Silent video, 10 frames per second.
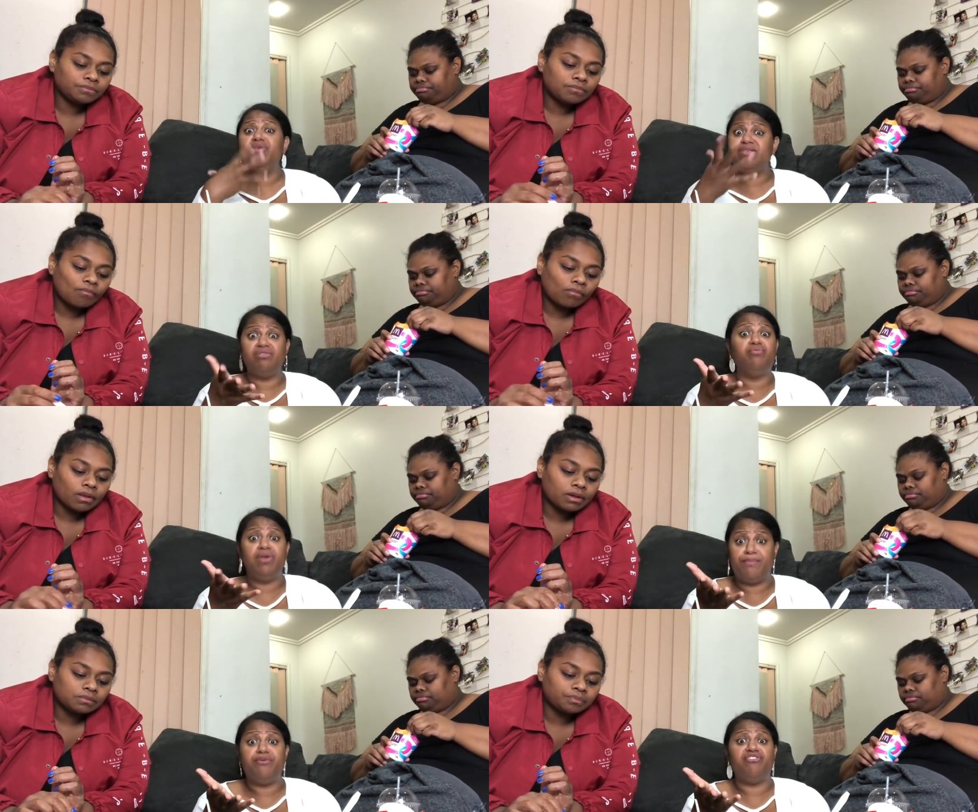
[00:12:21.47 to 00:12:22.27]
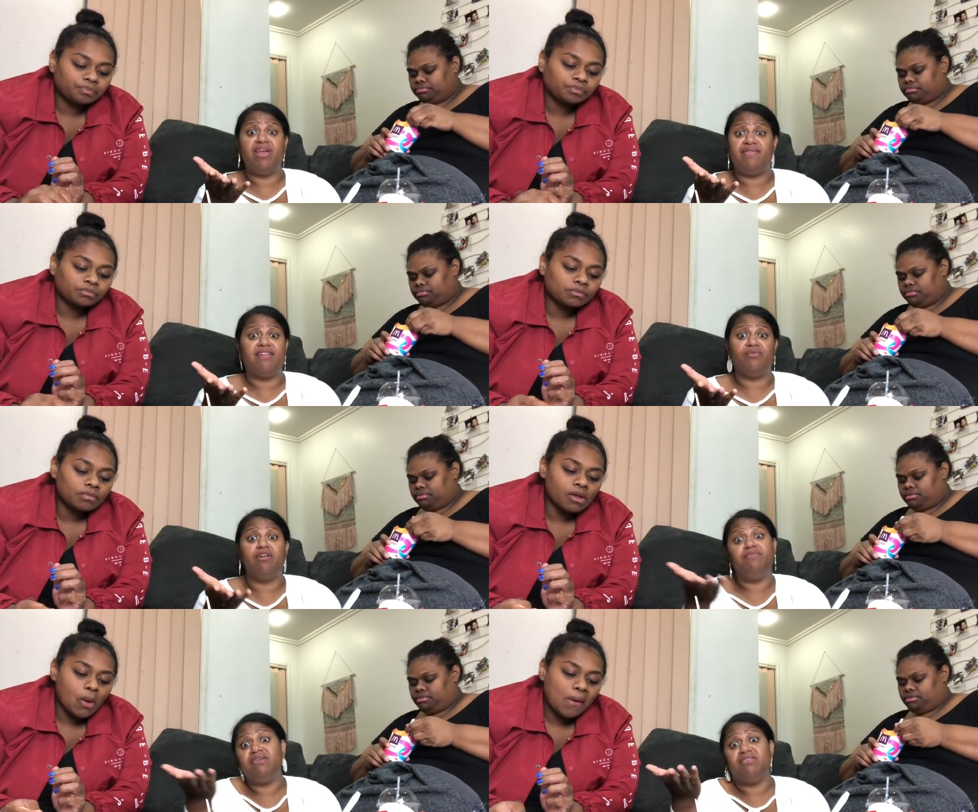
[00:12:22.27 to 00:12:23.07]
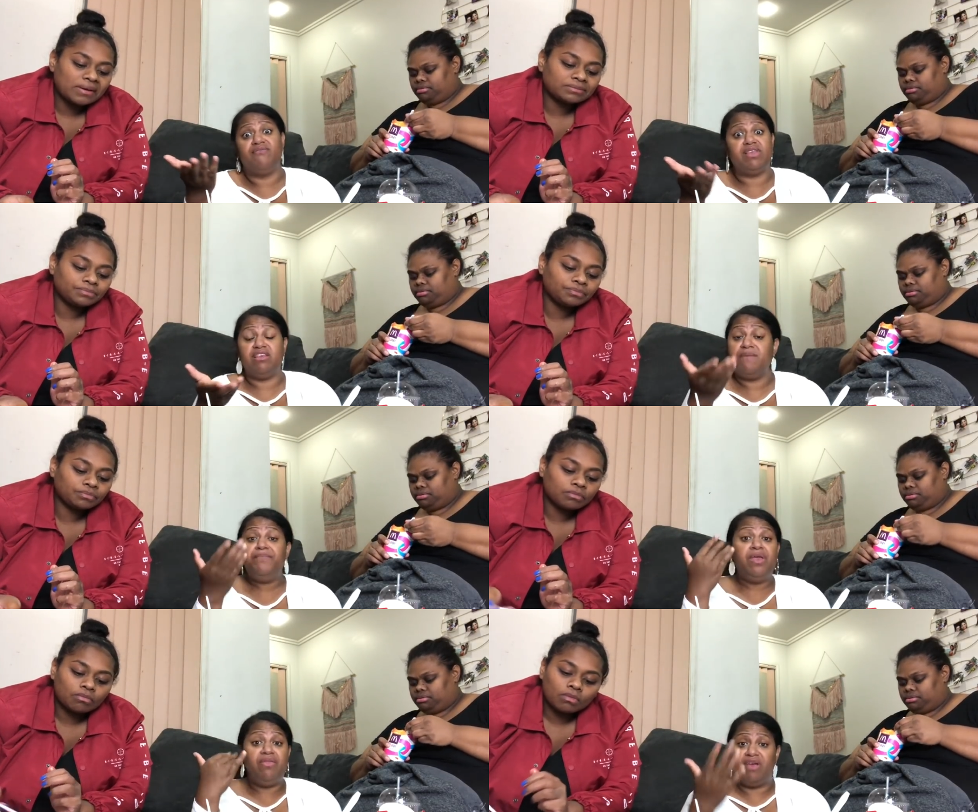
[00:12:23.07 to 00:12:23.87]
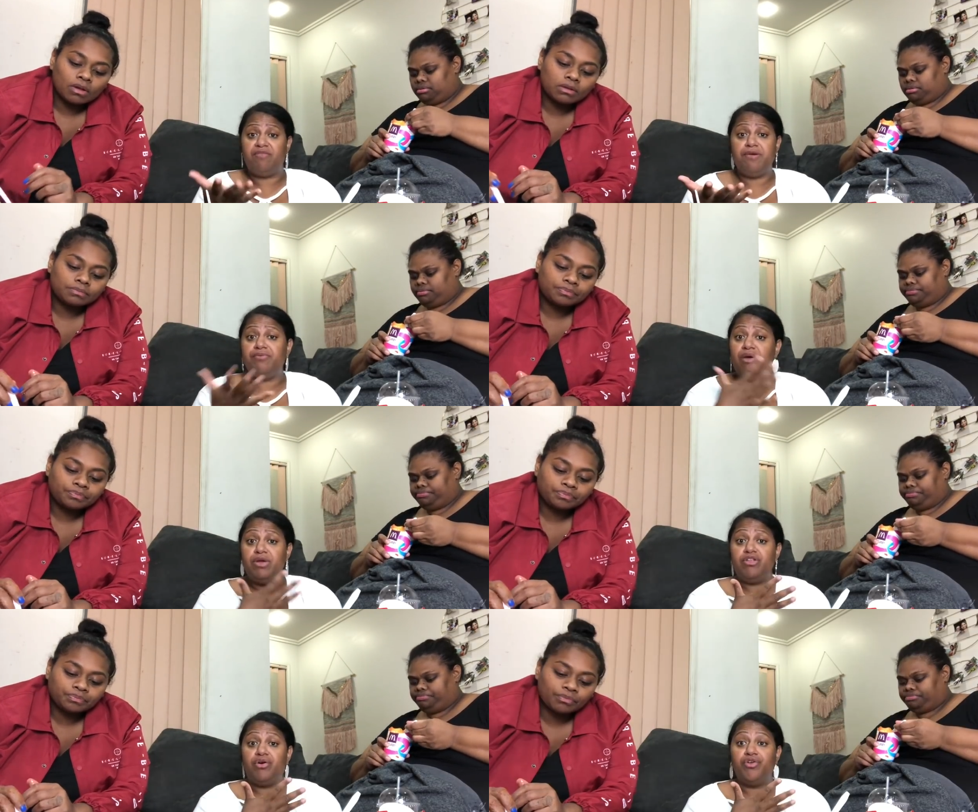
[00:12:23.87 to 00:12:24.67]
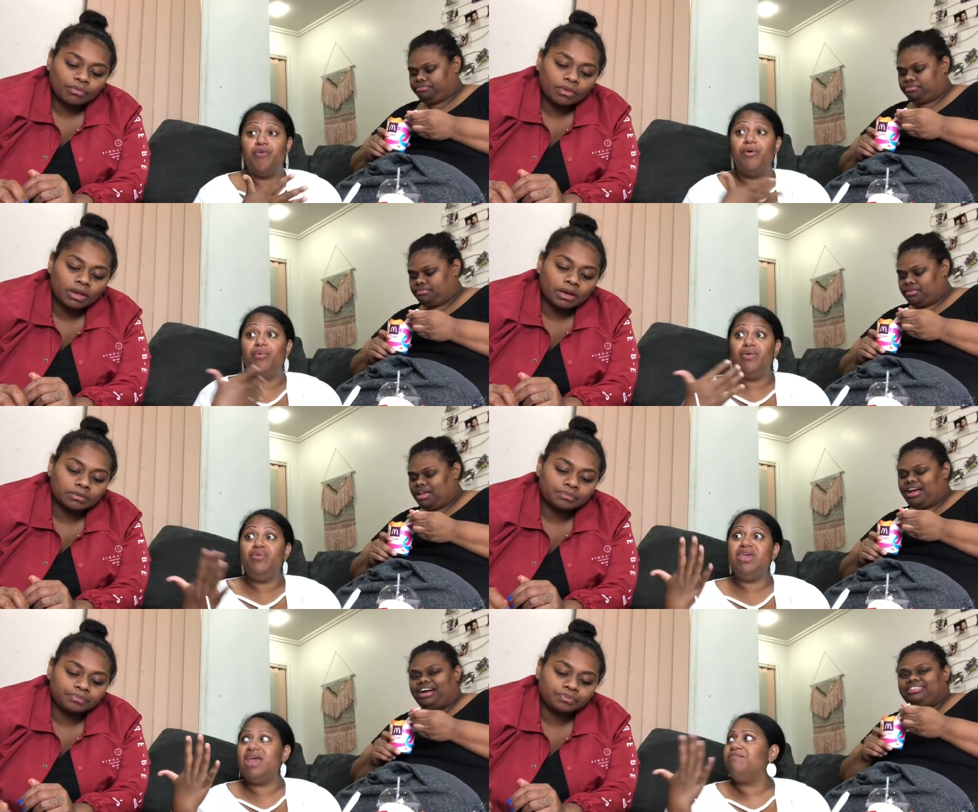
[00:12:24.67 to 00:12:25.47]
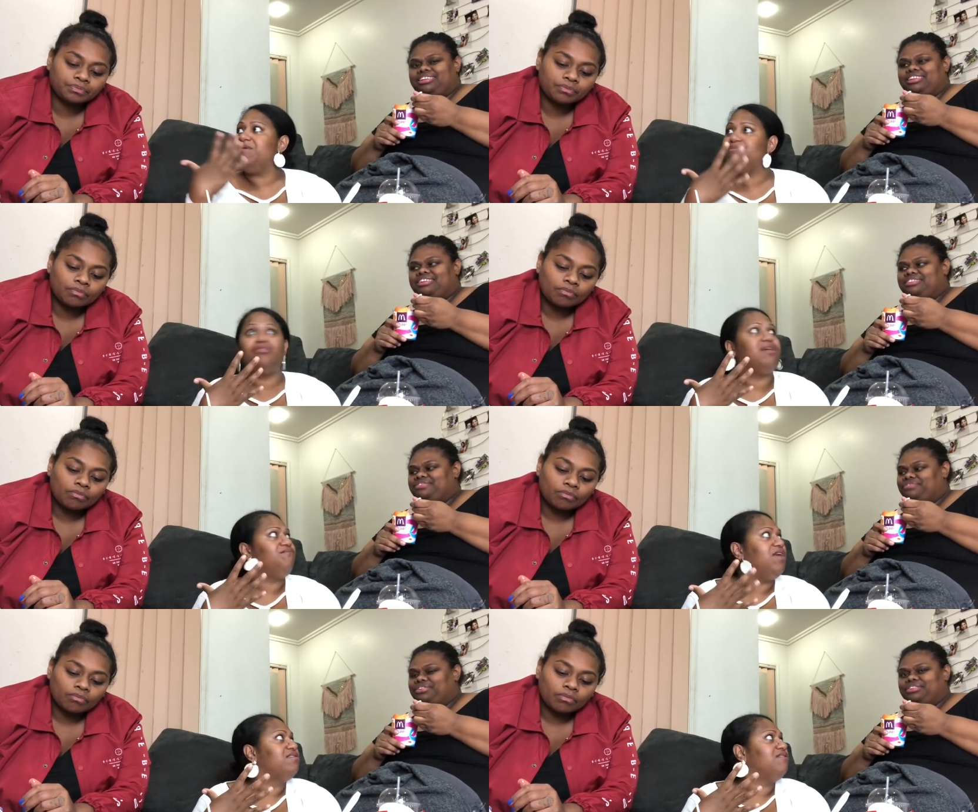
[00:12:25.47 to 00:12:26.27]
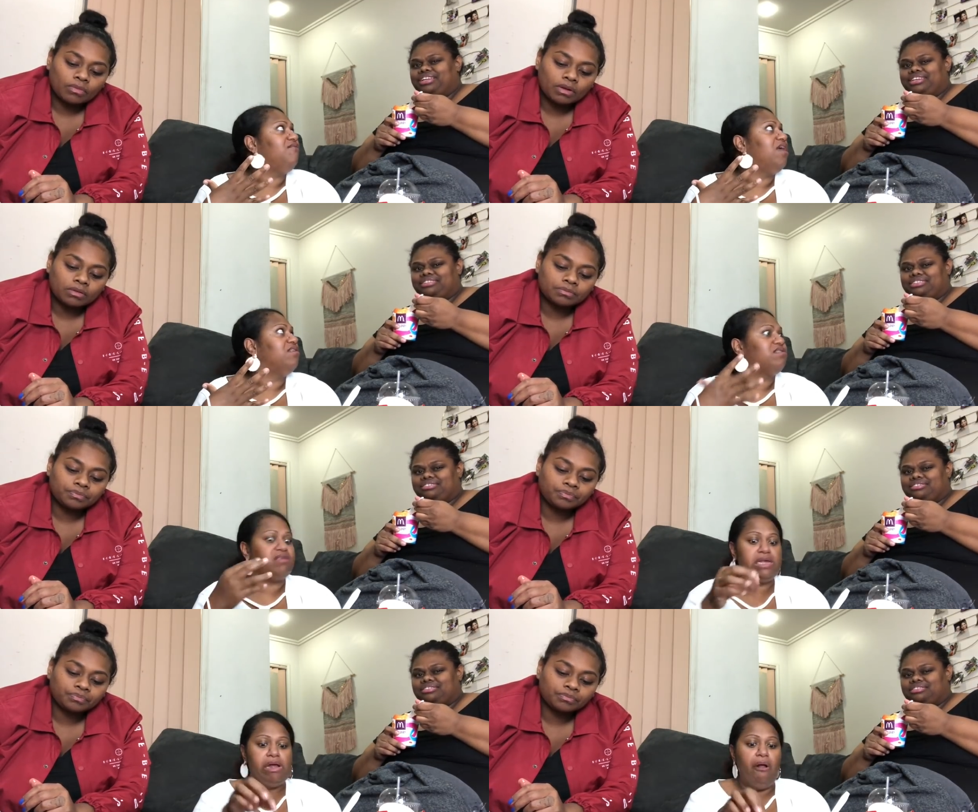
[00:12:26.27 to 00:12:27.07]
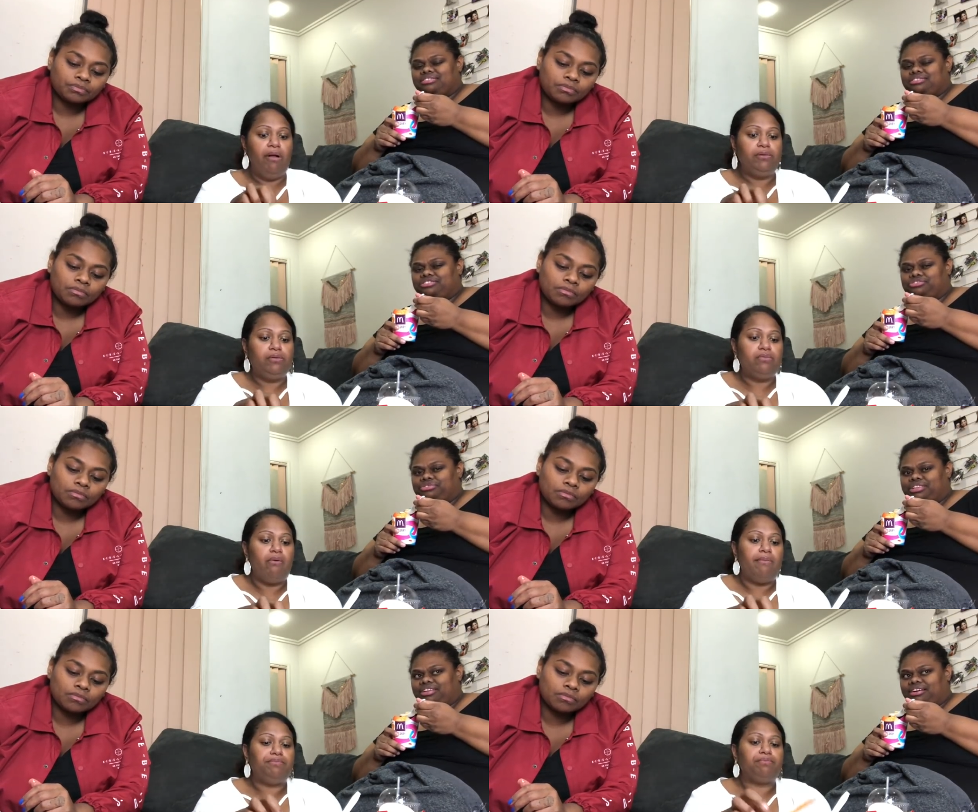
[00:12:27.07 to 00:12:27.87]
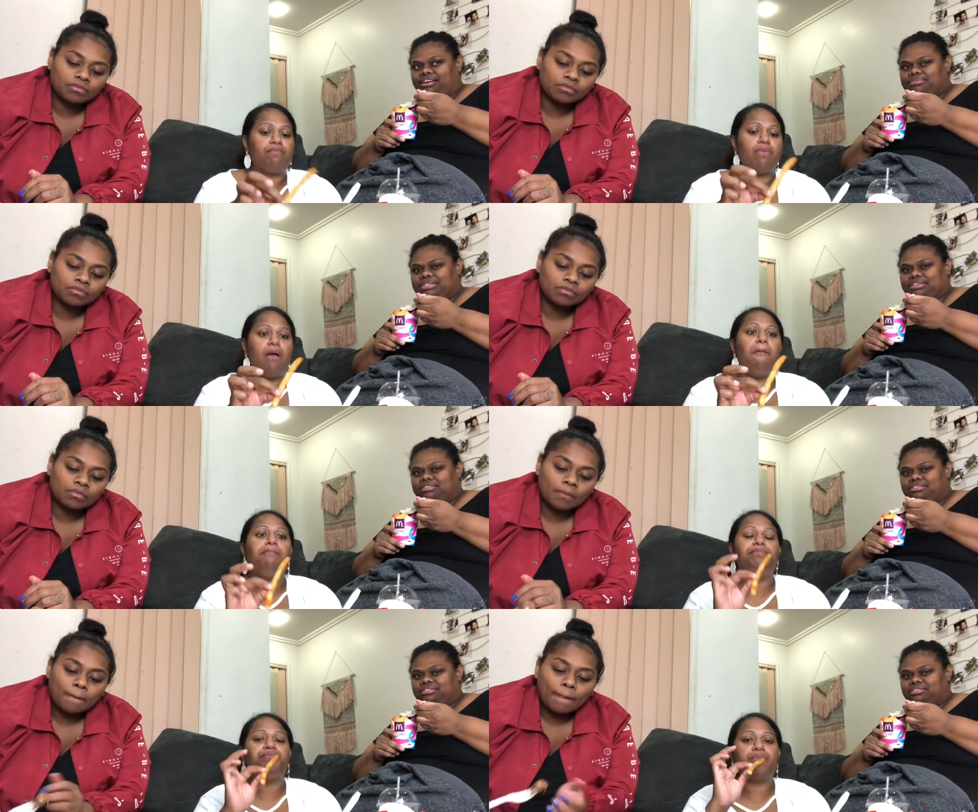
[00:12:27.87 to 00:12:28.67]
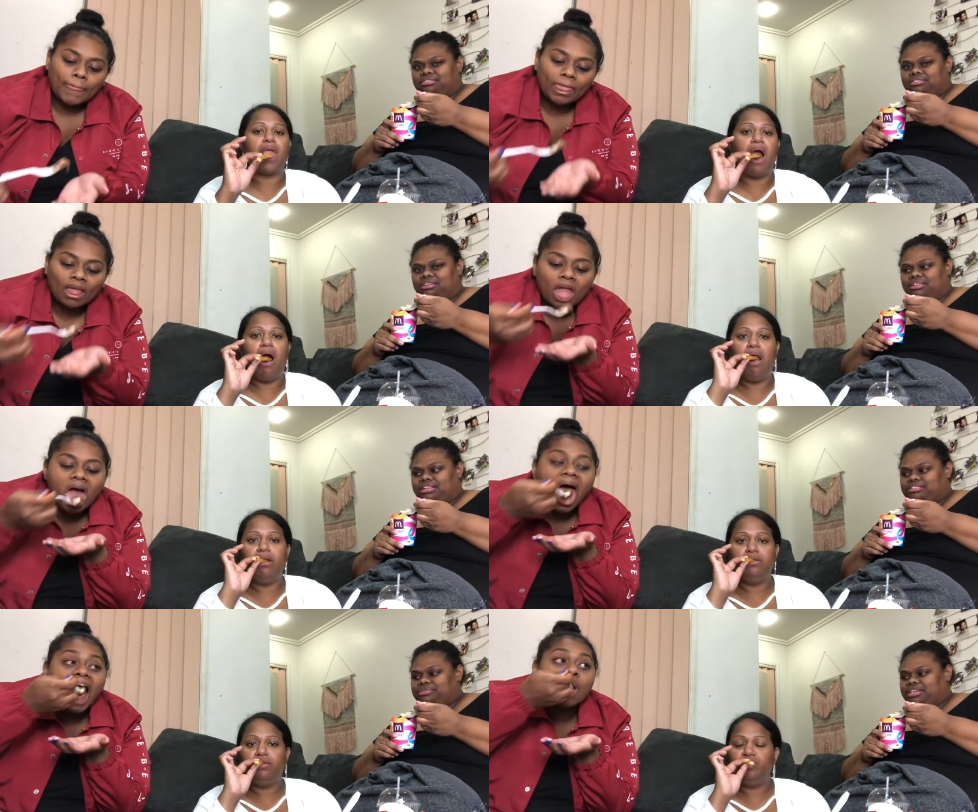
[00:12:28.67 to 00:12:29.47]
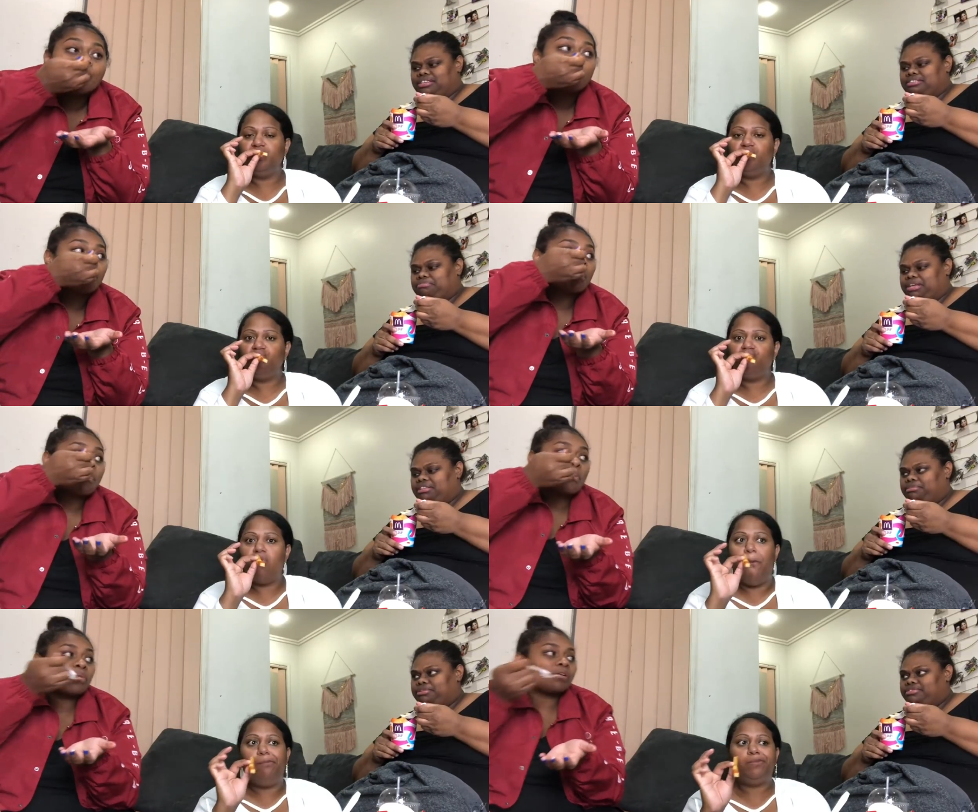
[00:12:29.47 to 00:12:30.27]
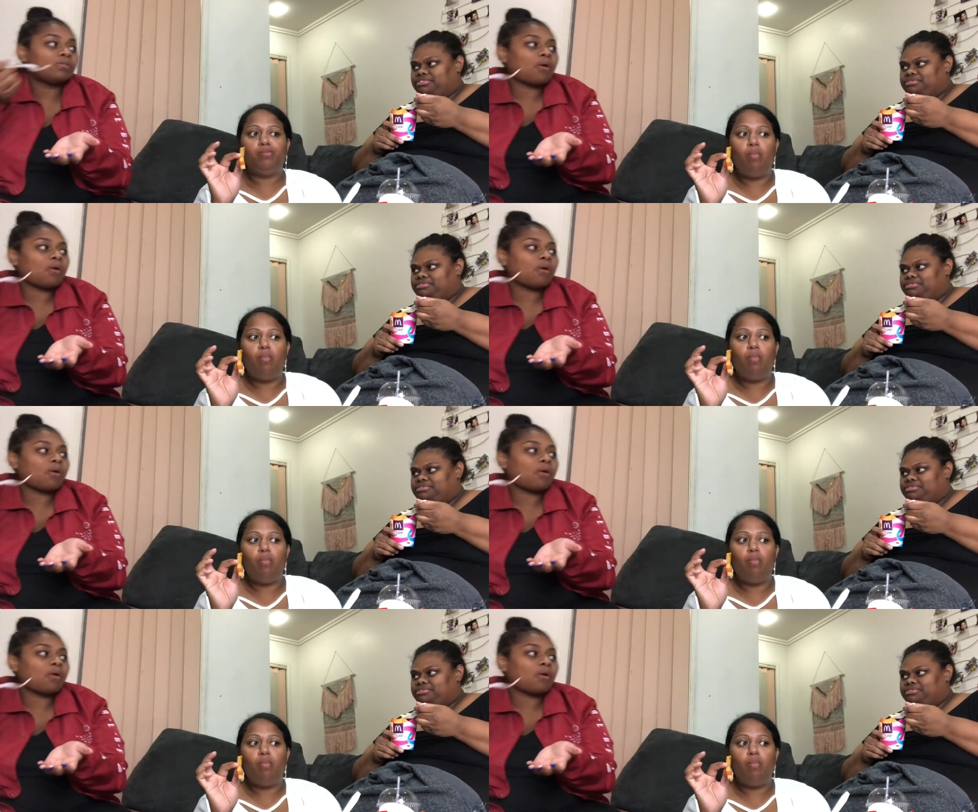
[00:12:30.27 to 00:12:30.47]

Speaker 1: still we appreciate that as well because obviously that's people that we don't know. But when yes, we get people that face to
Speaker 2: face, it's the it's the joy that comes out. That's what gets me the most.